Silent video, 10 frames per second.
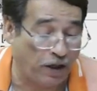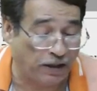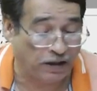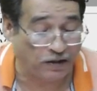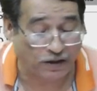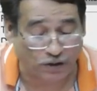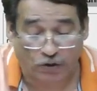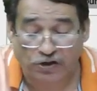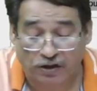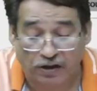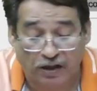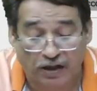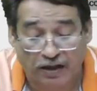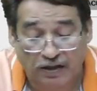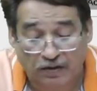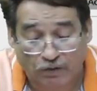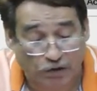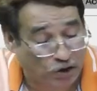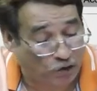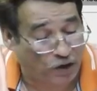in this question is,
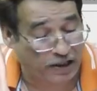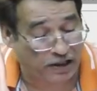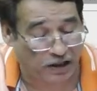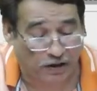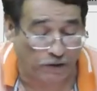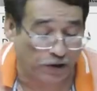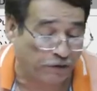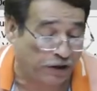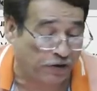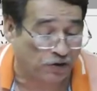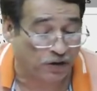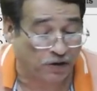which requires a little bit of attention,